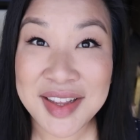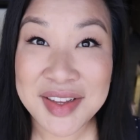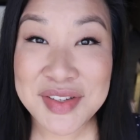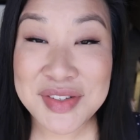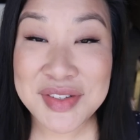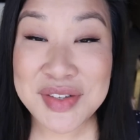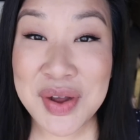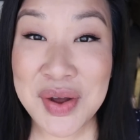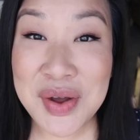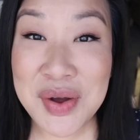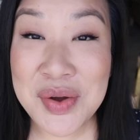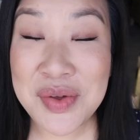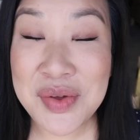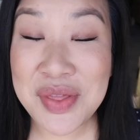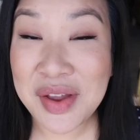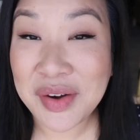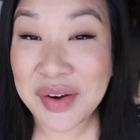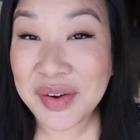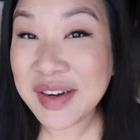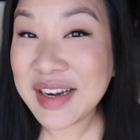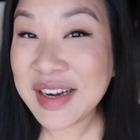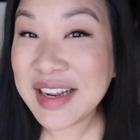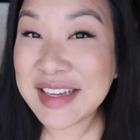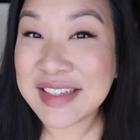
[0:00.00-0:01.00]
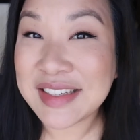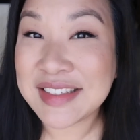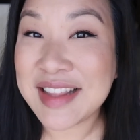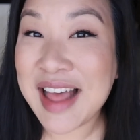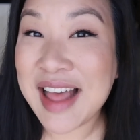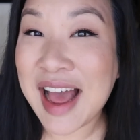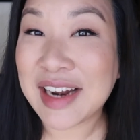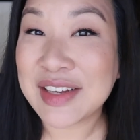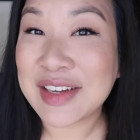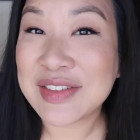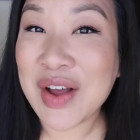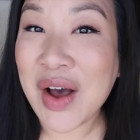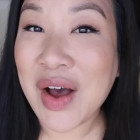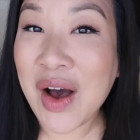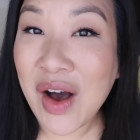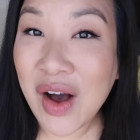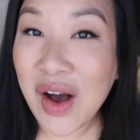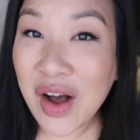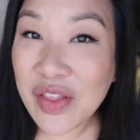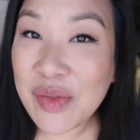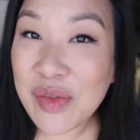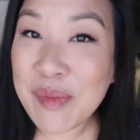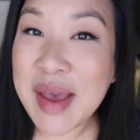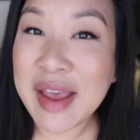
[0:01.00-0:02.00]
So there it is. That is
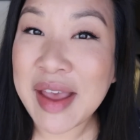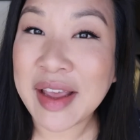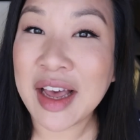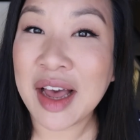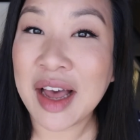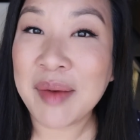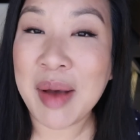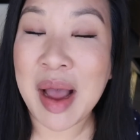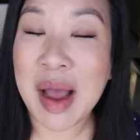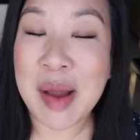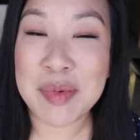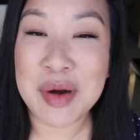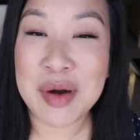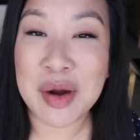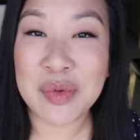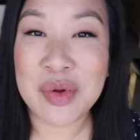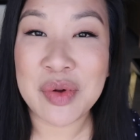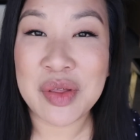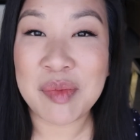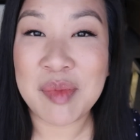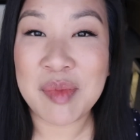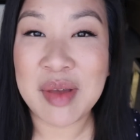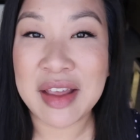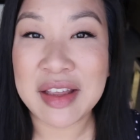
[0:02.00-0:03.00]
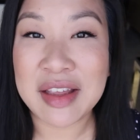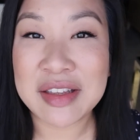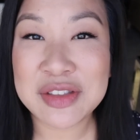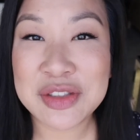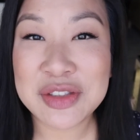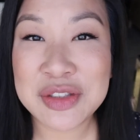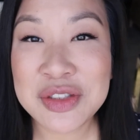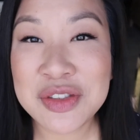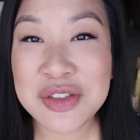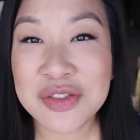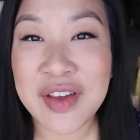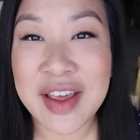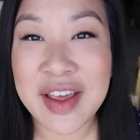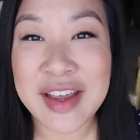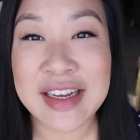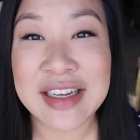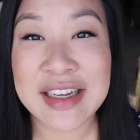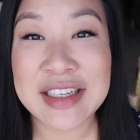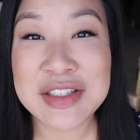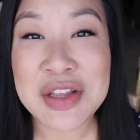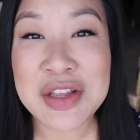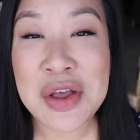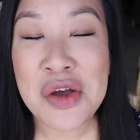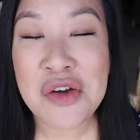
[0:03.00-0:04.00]
all the makeup I brought with me to
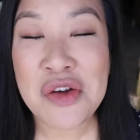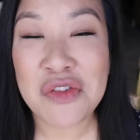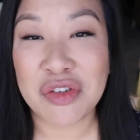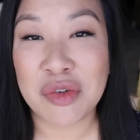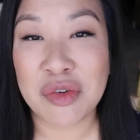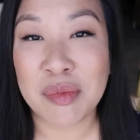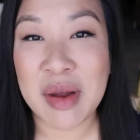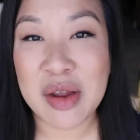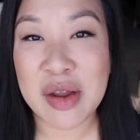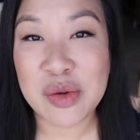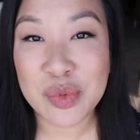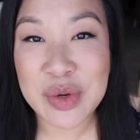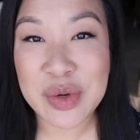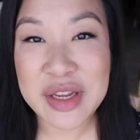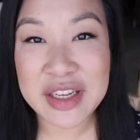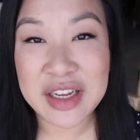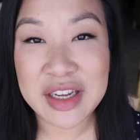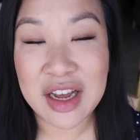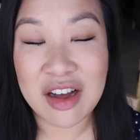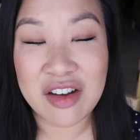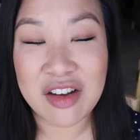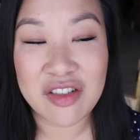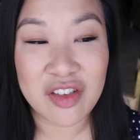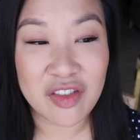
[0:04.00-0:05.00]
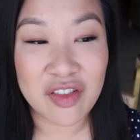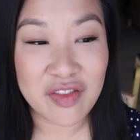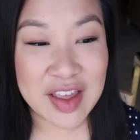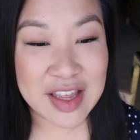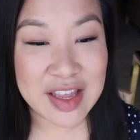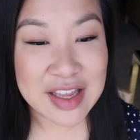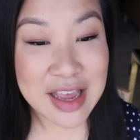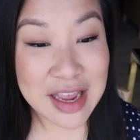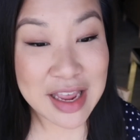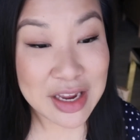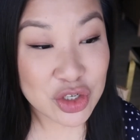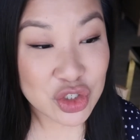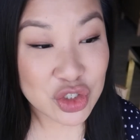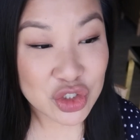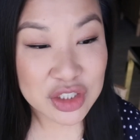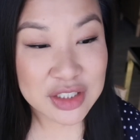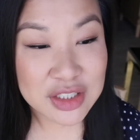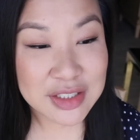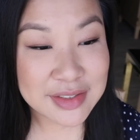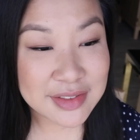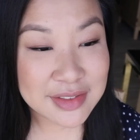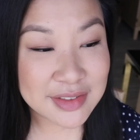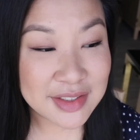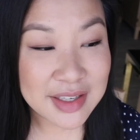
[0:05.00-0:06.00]
Vegas for my week of
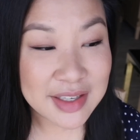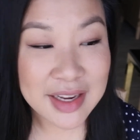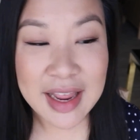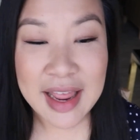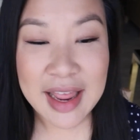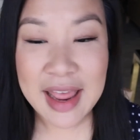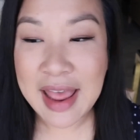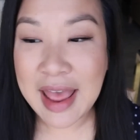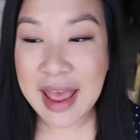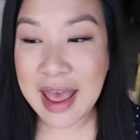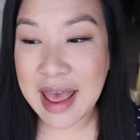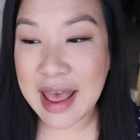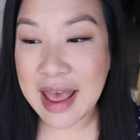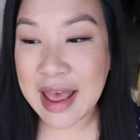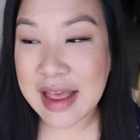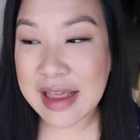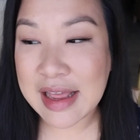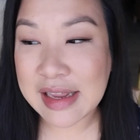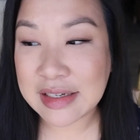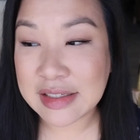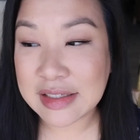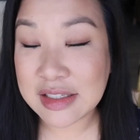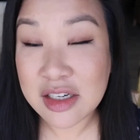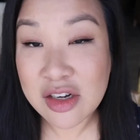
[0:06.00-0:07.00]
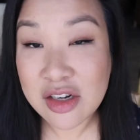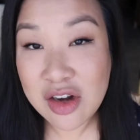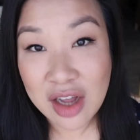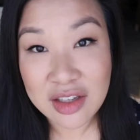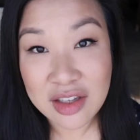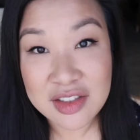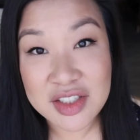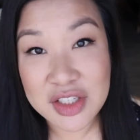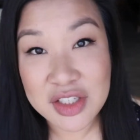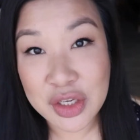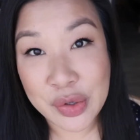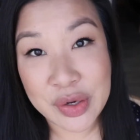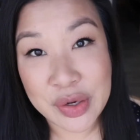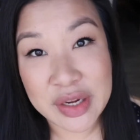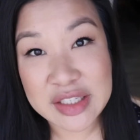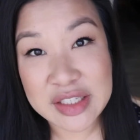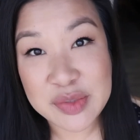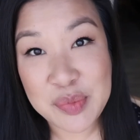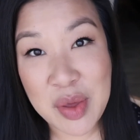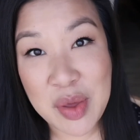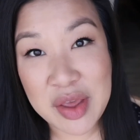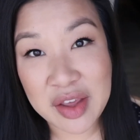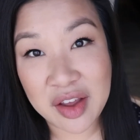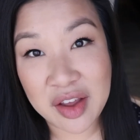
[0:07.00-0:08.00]
vacation and not serious
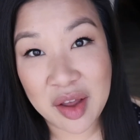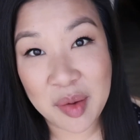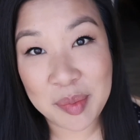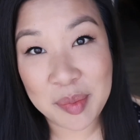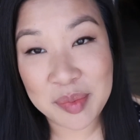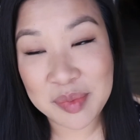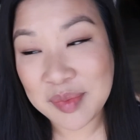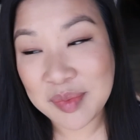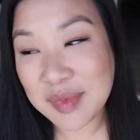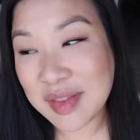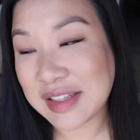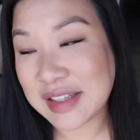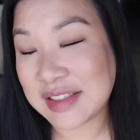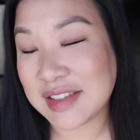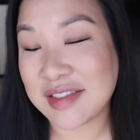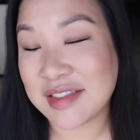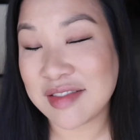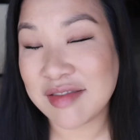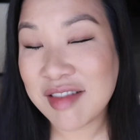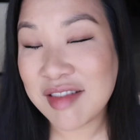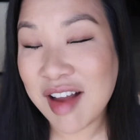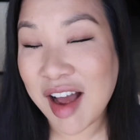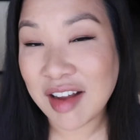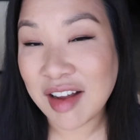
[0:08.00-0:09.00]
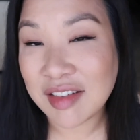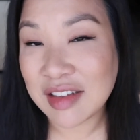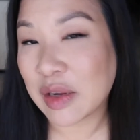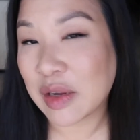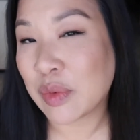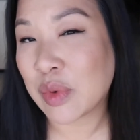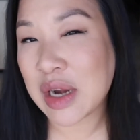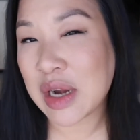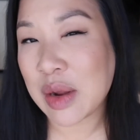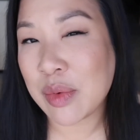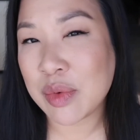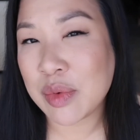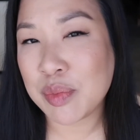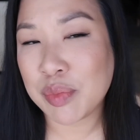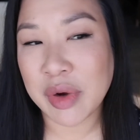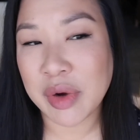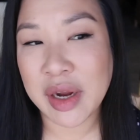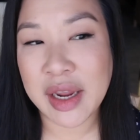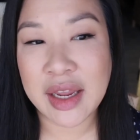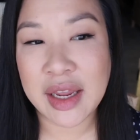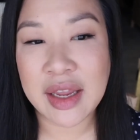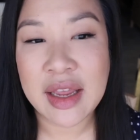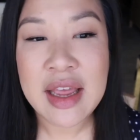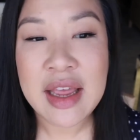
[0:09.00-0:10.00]
makeup. This is not like what I would
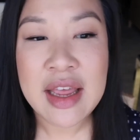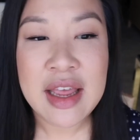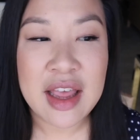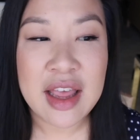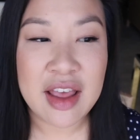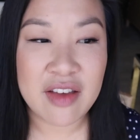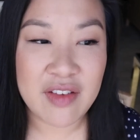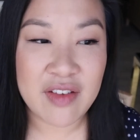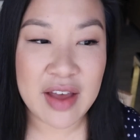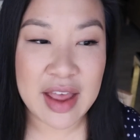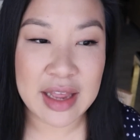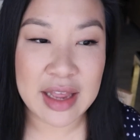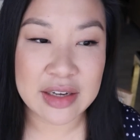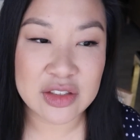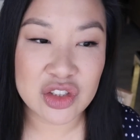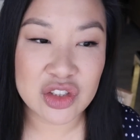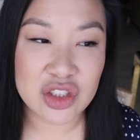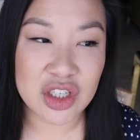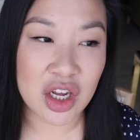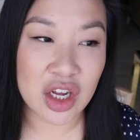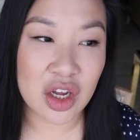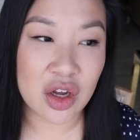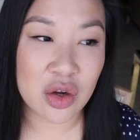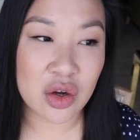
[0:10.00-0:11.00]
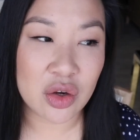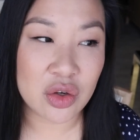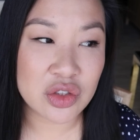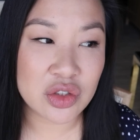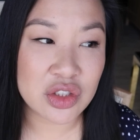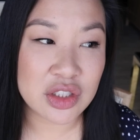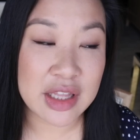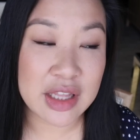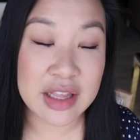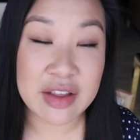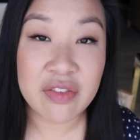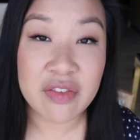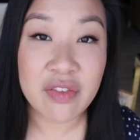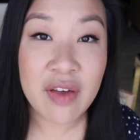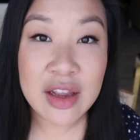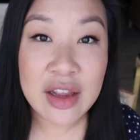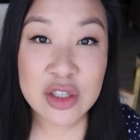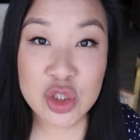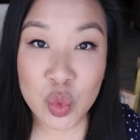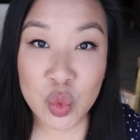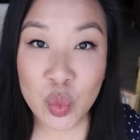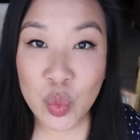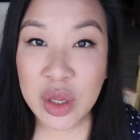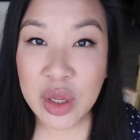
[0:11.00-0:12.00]
bring if I had to go to like
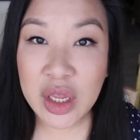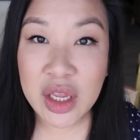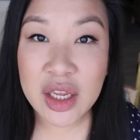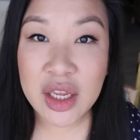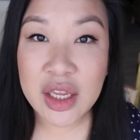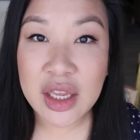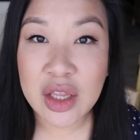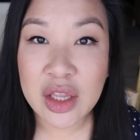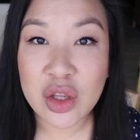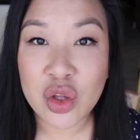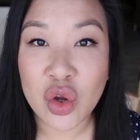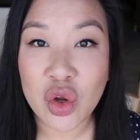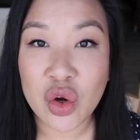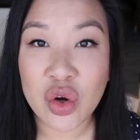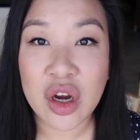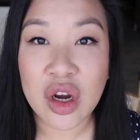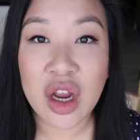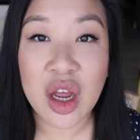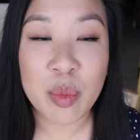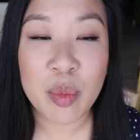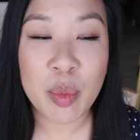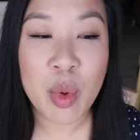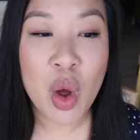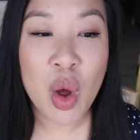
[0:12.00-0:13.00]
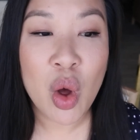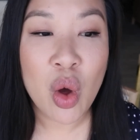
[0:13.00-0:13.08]
Fashion Week in Europe,